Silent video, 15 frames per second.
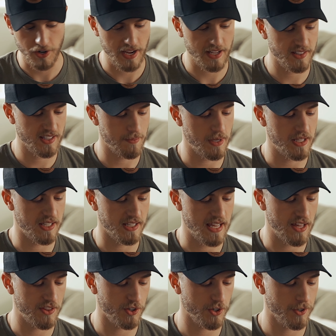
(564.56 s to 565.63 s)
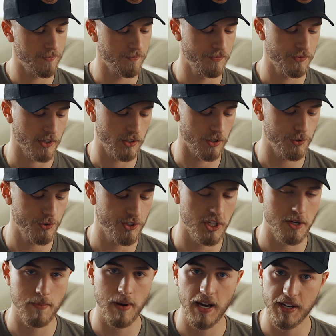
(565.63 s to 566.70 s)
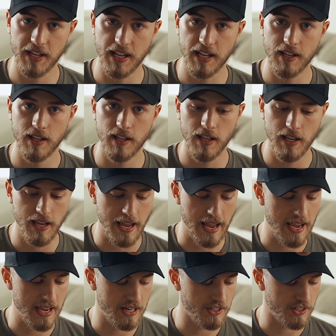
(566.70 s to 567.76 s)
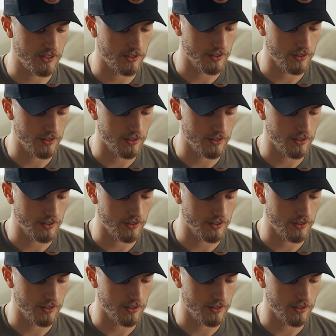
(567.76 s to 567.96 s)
hands can be together, close to your body, and